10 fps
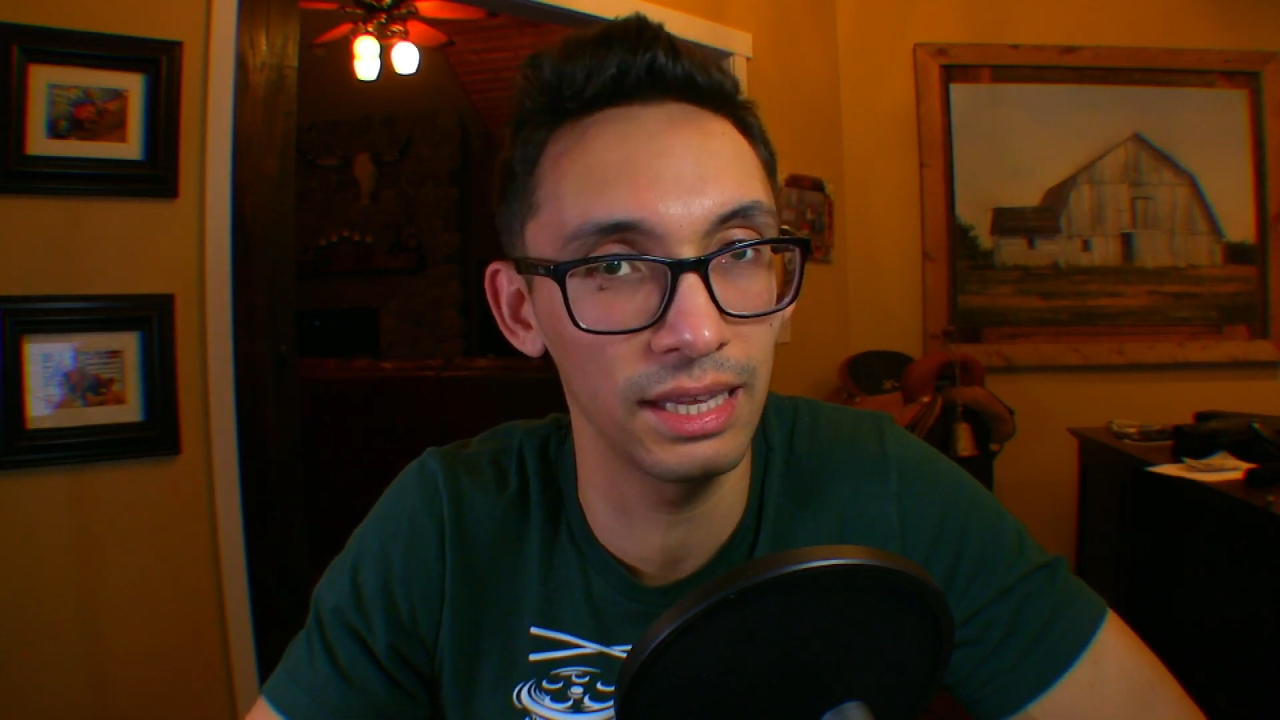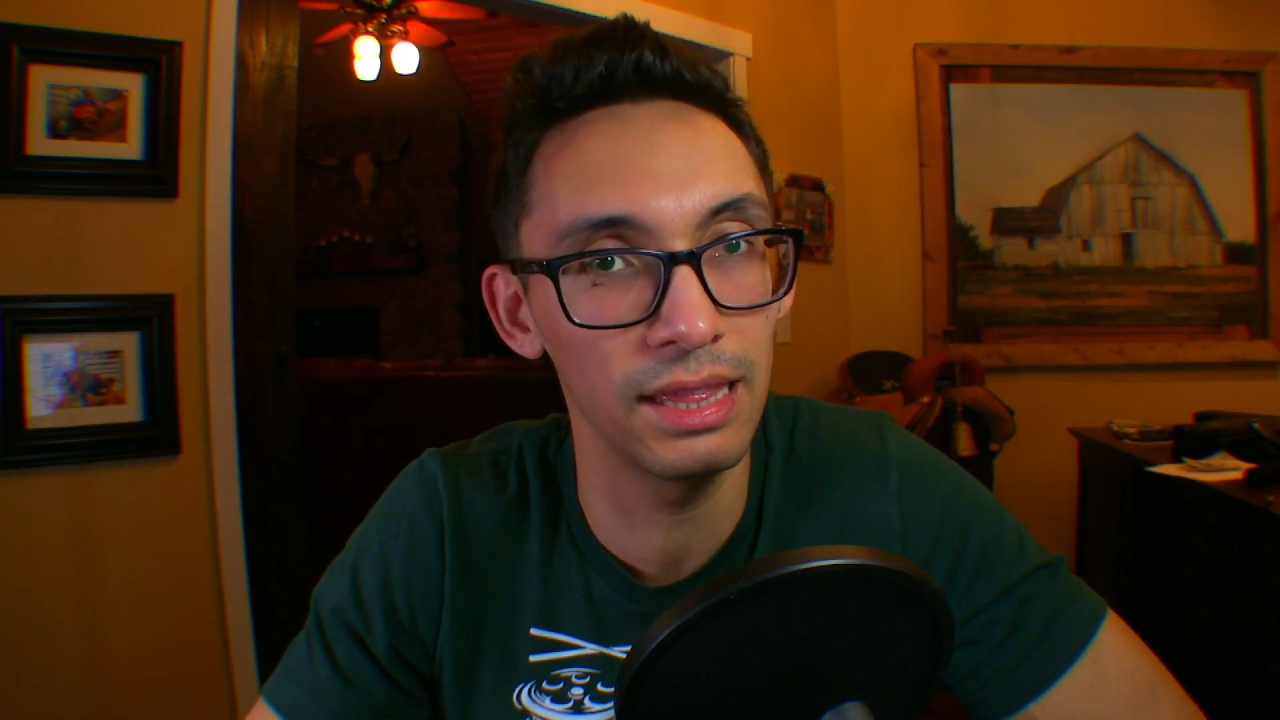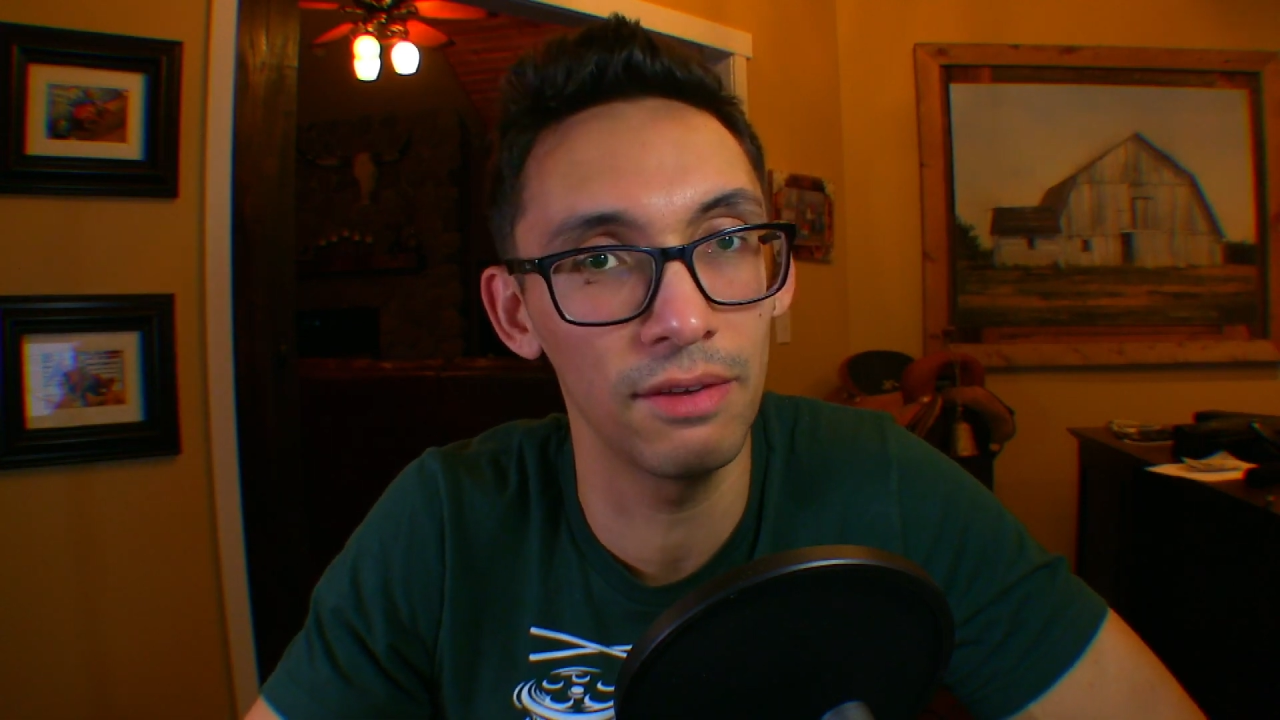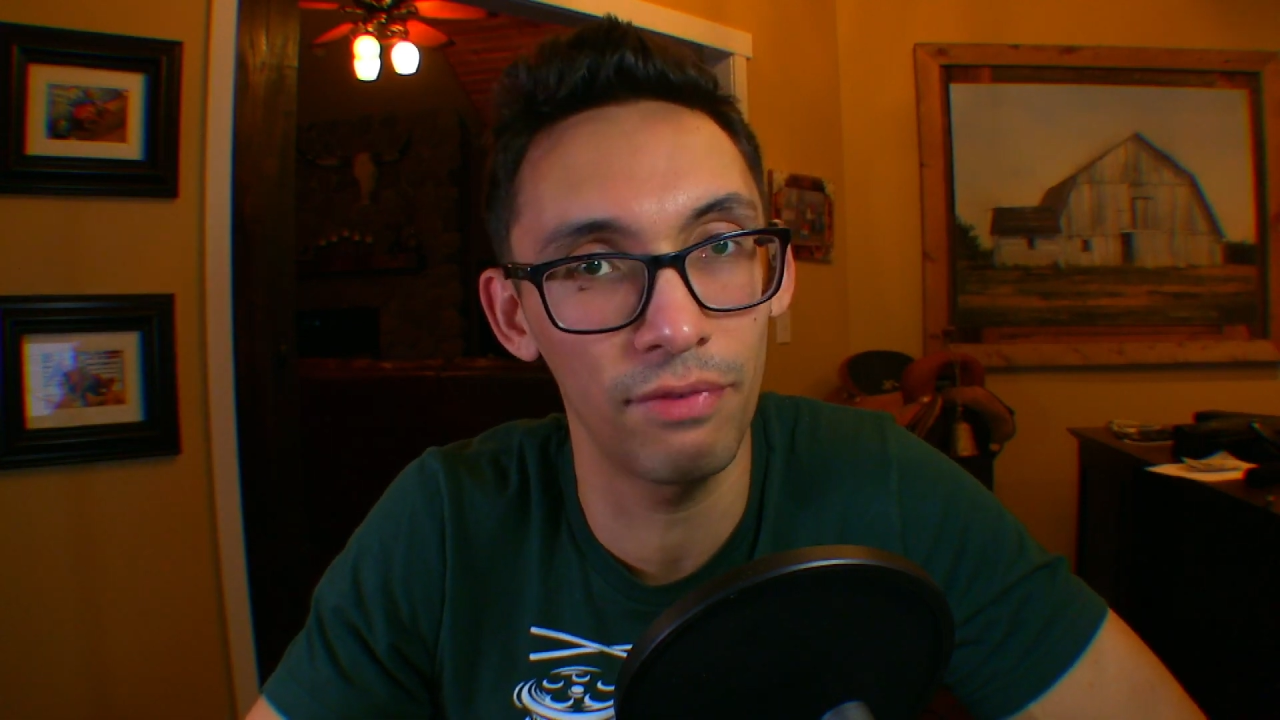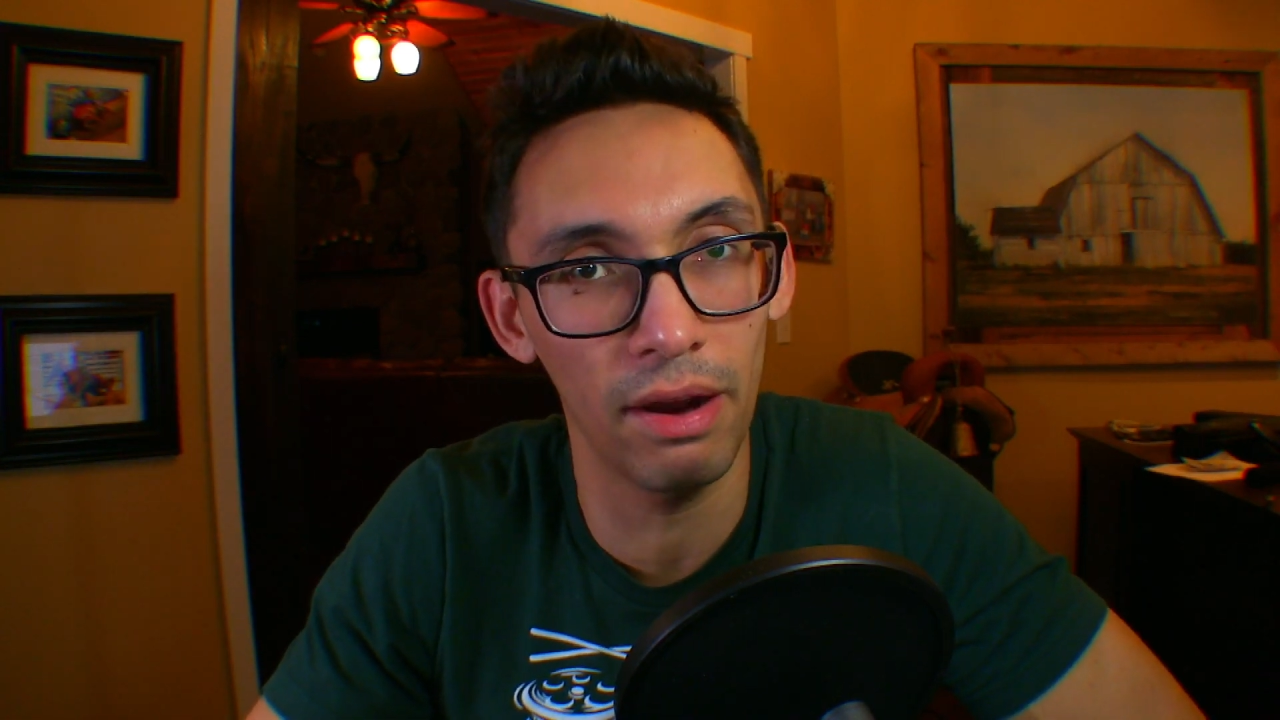
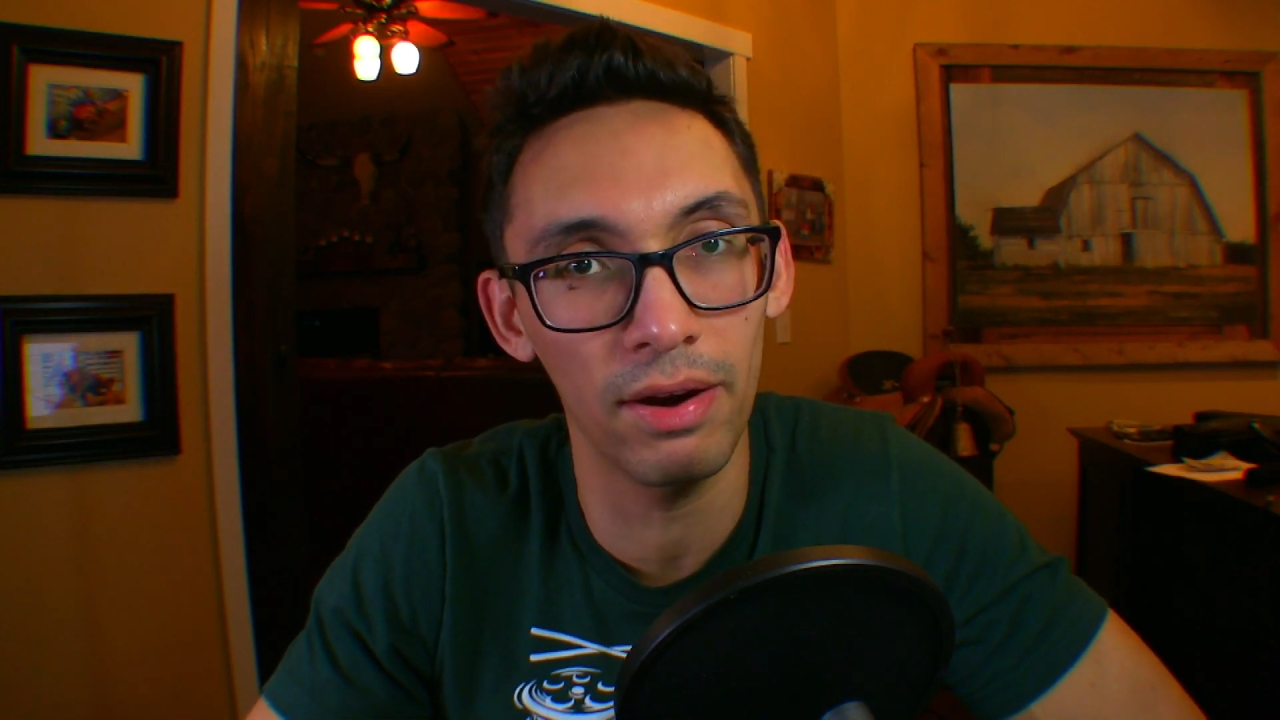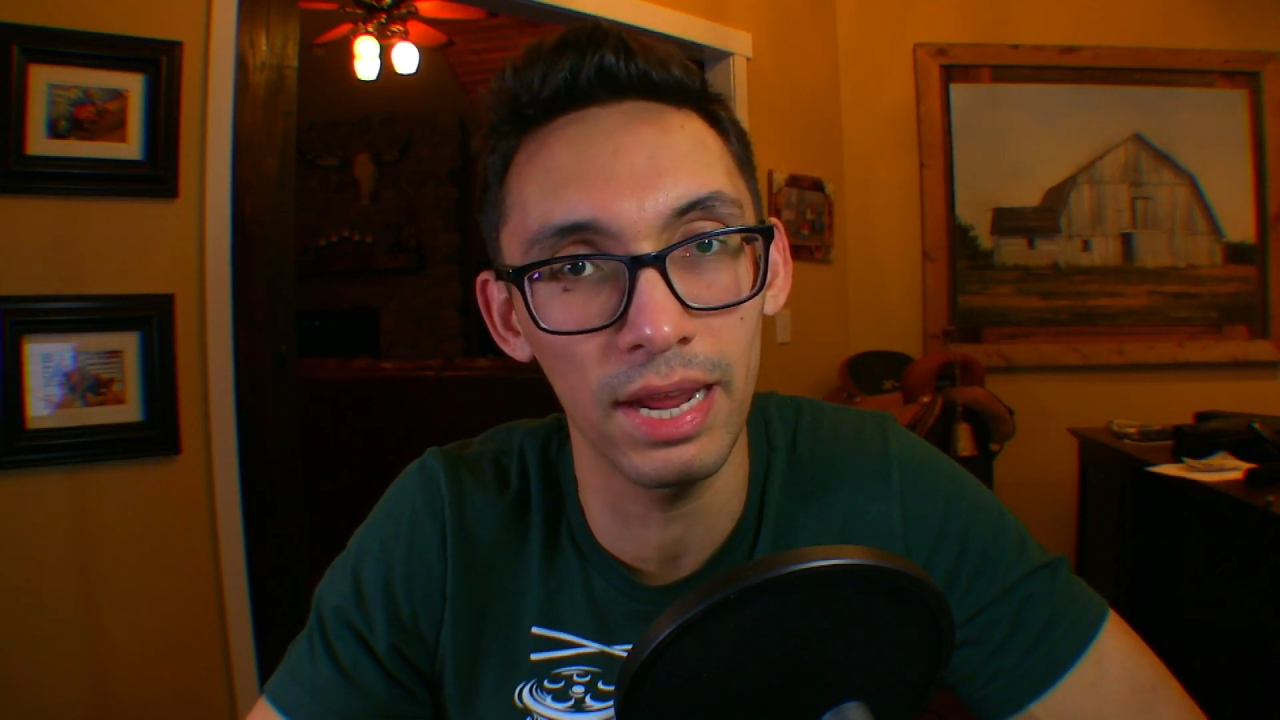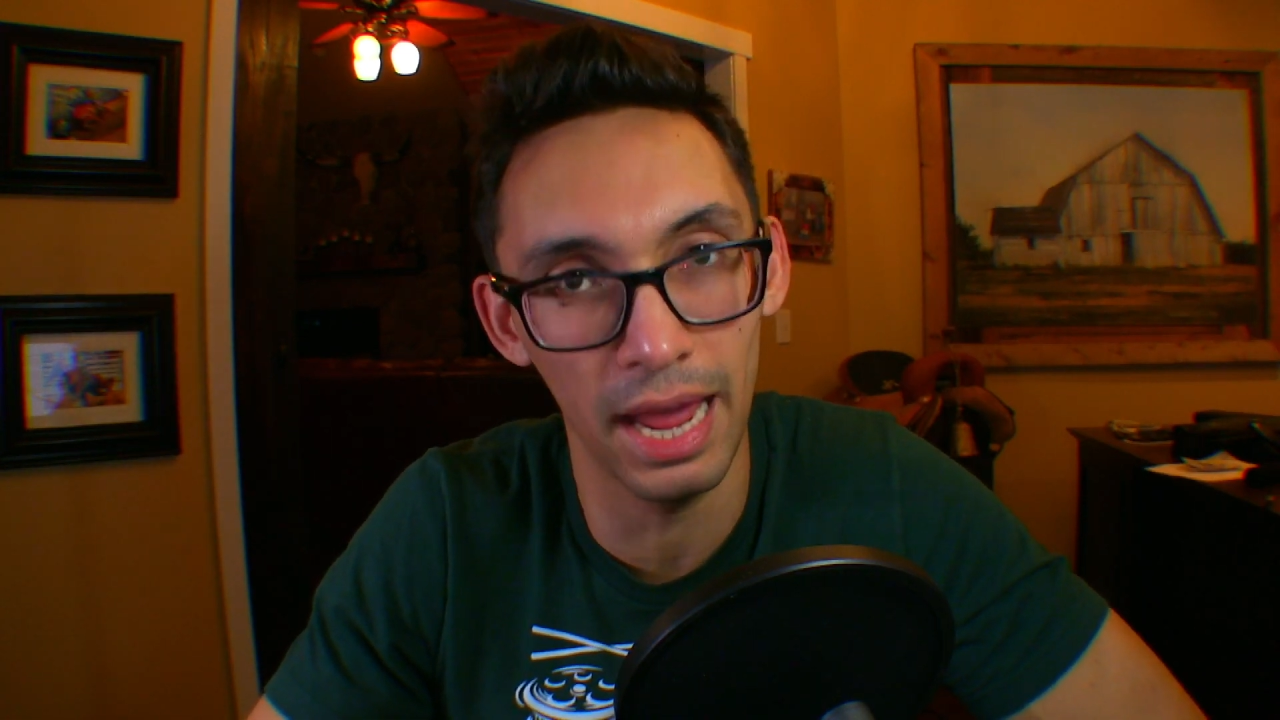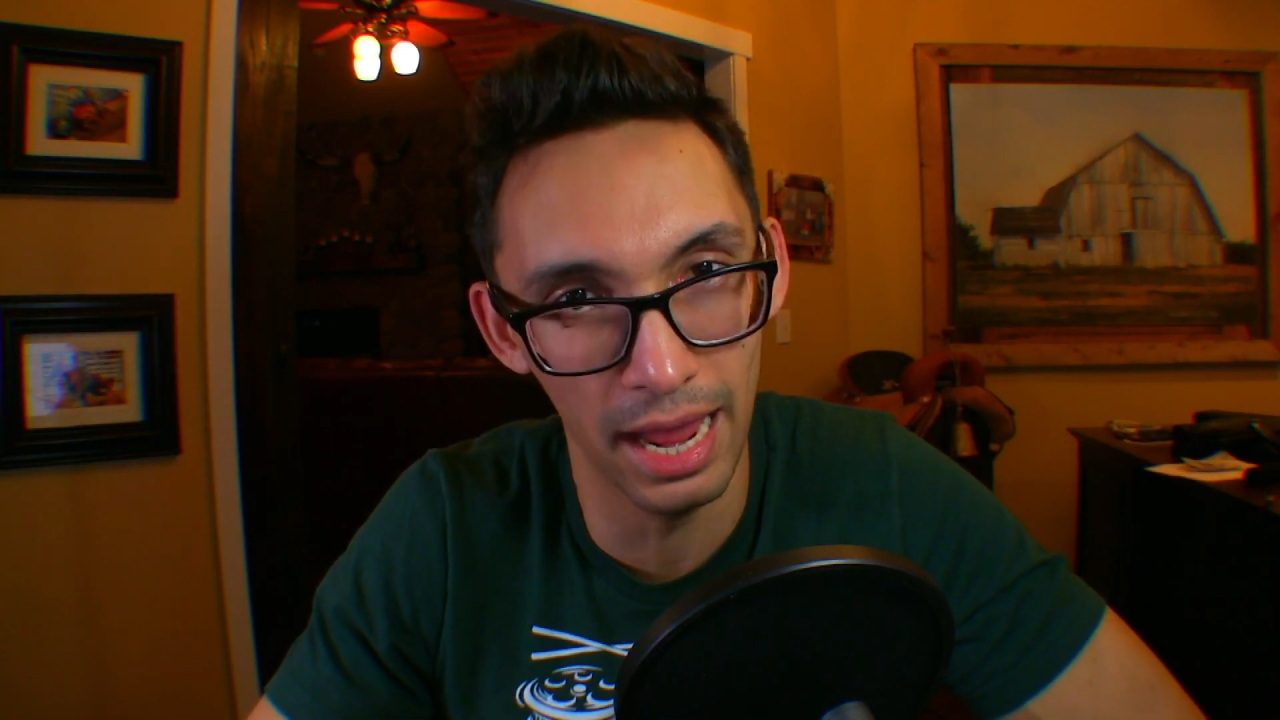in the very